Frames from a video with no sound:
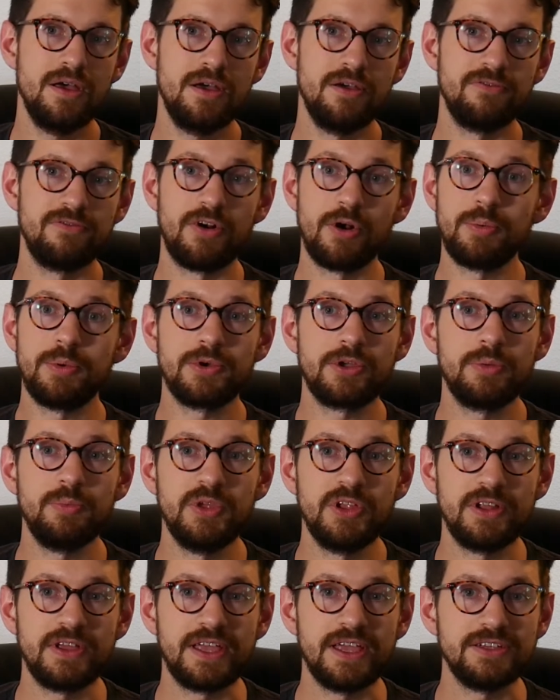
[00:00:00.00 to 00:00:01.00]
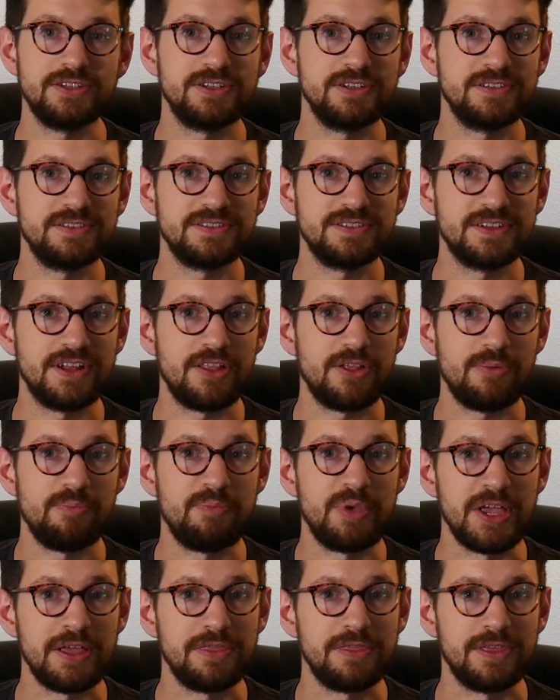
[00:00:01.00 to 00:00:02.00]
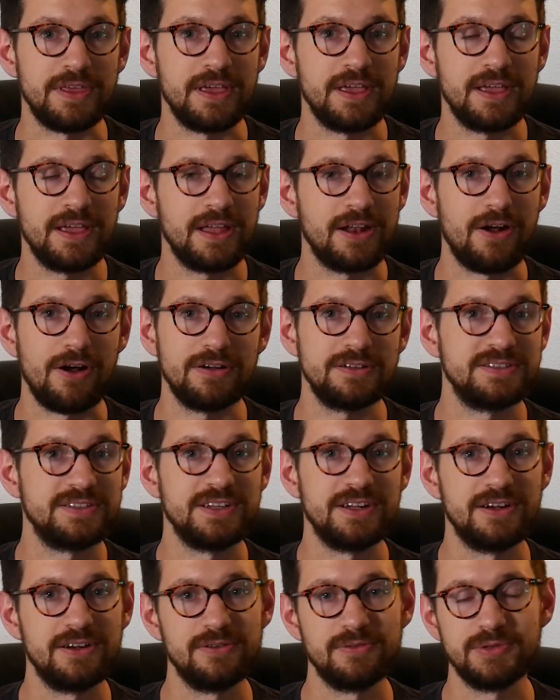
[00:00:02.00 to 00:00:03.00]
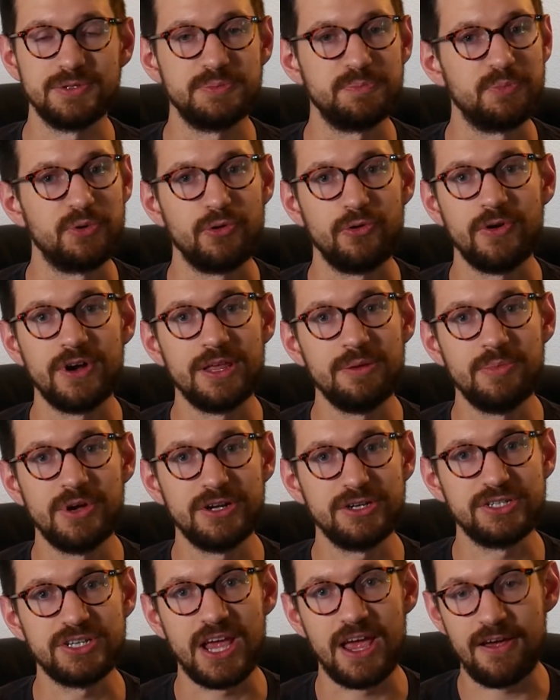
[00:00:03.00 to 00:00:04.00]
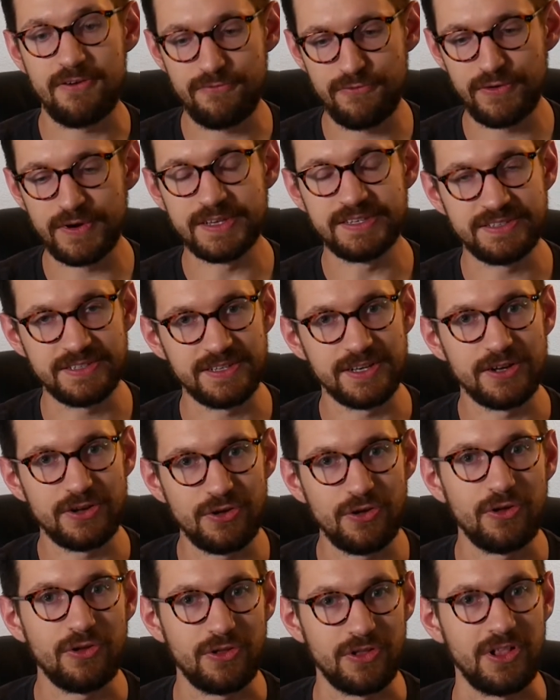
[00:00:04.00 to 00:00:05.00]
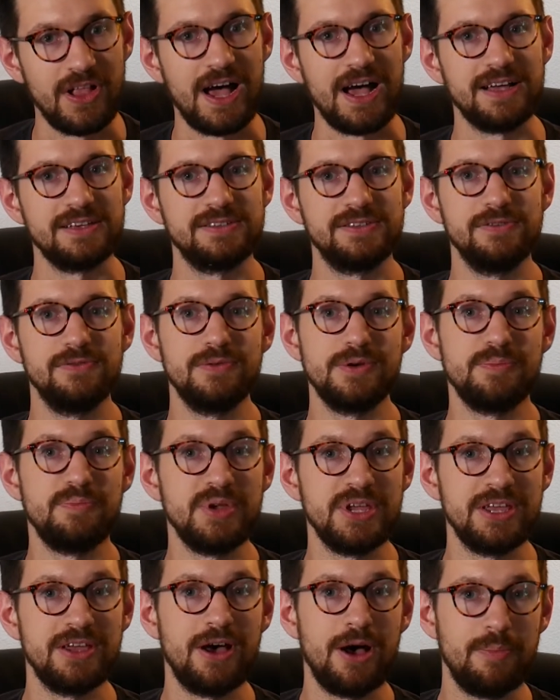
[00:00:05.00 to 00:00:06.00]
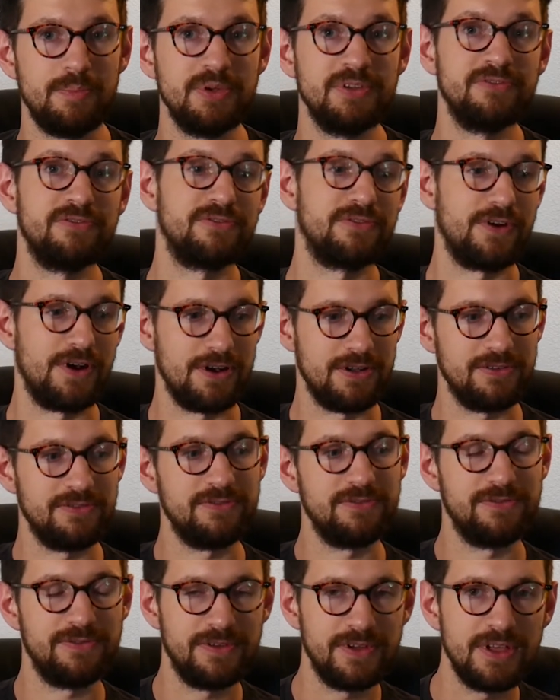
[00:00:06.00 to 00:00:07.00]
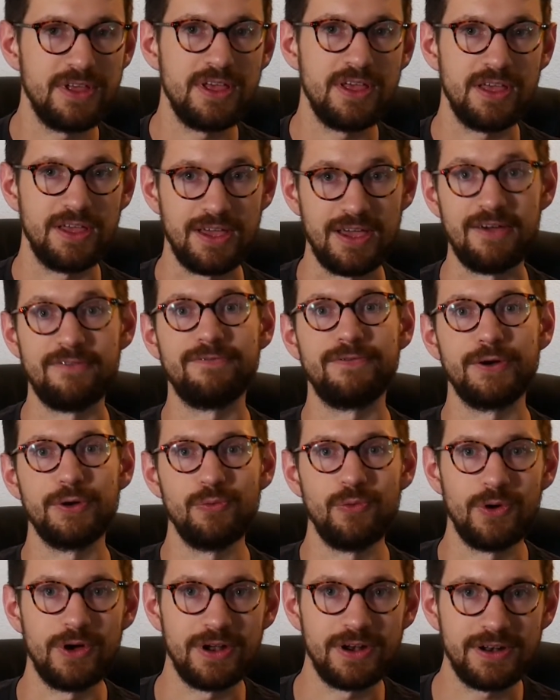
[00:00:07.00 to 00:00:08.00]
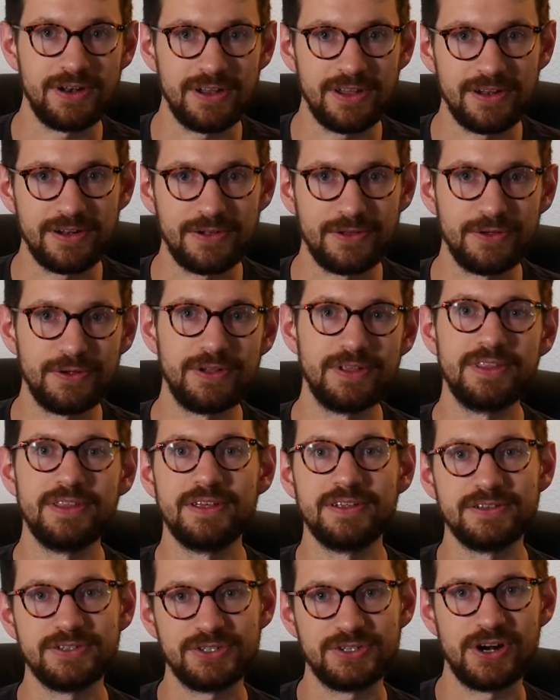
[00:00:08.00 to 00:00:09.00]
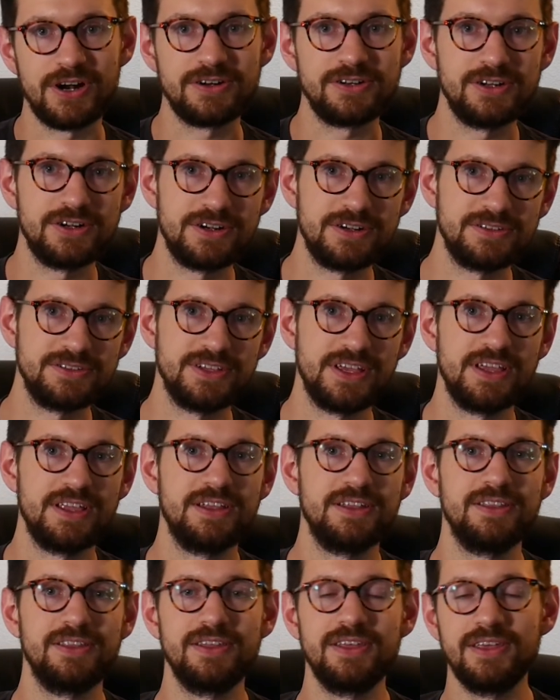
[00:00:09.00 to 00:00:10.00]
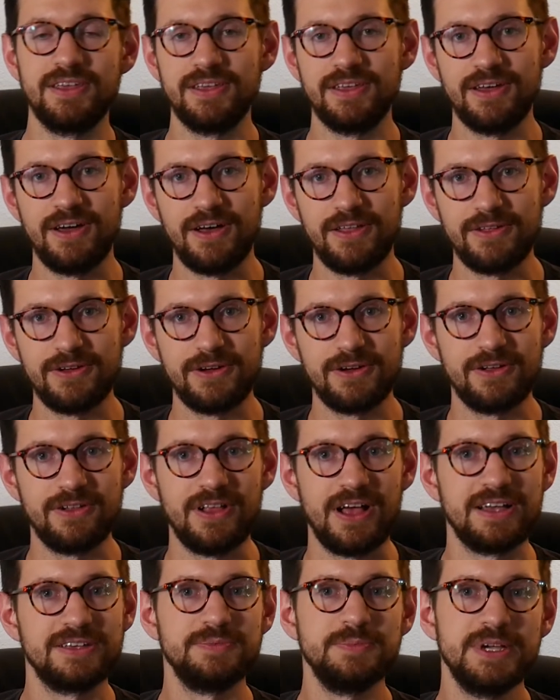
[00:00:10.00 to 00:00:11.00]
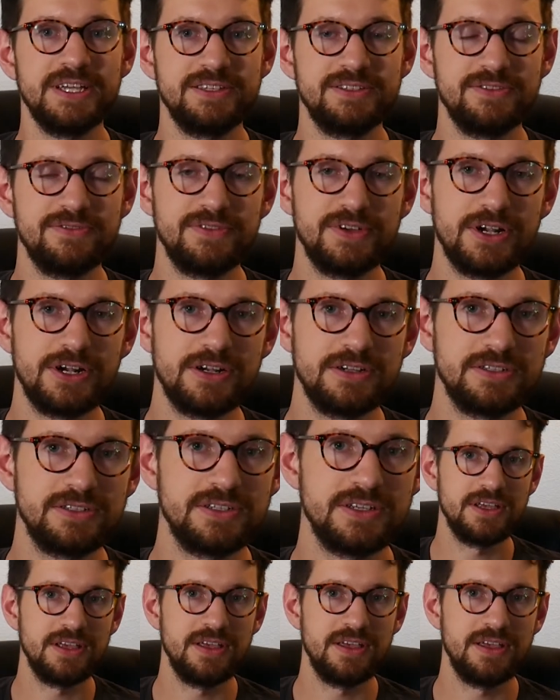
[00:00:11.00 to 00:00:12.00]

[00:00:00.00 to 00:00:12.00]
Verbal communication is another big thing. At ArtCenter, it was pretty much every single class you would be up in front of everyone, including the instructors and the other classmates of yours,